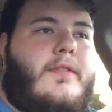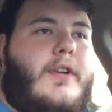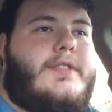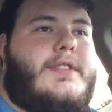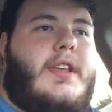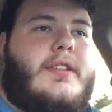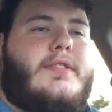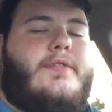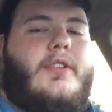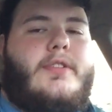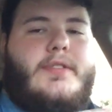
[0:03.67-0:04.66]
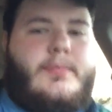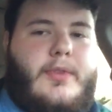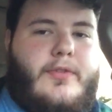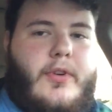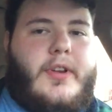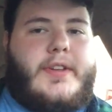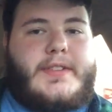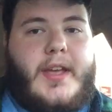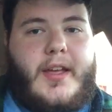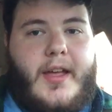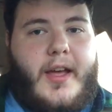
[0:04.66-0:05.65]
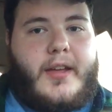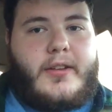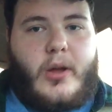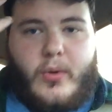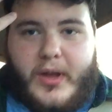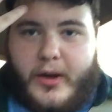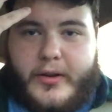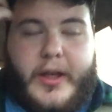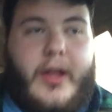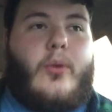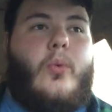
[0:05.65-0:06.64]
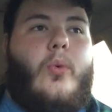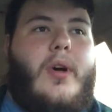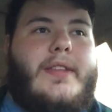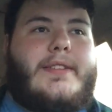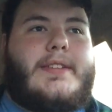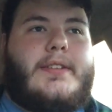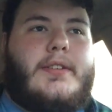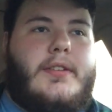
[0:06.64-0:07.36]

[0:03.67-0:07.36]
First things first, before you say it, I know haircut what?